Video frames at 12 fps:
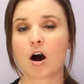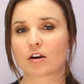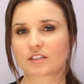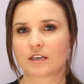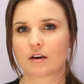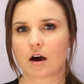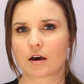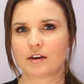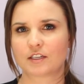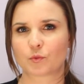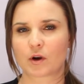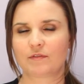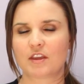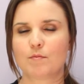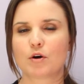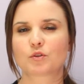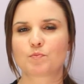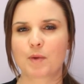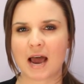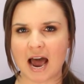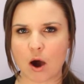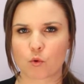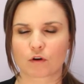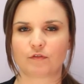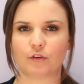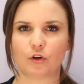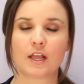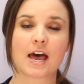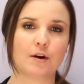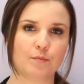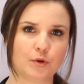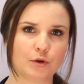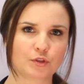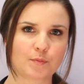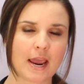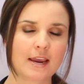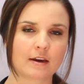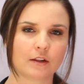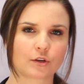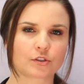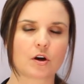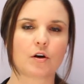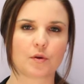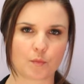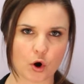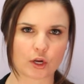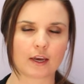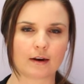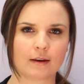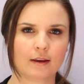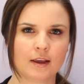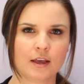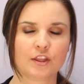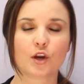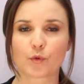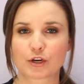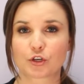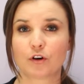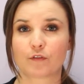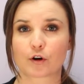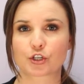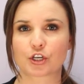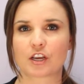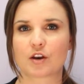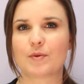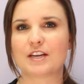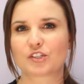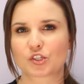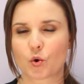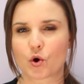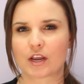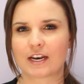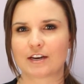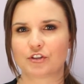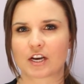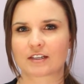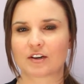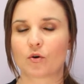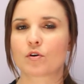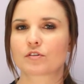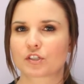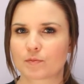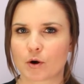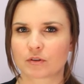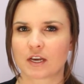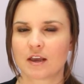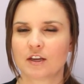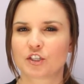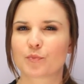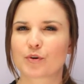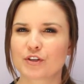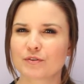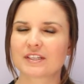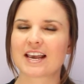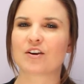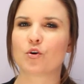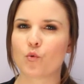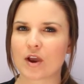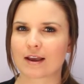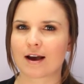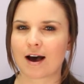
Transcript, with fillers: Oxycontin is one of the most powerful and abused painkillers on the market. The original version can be snorted, injected, or smoked to produce a quick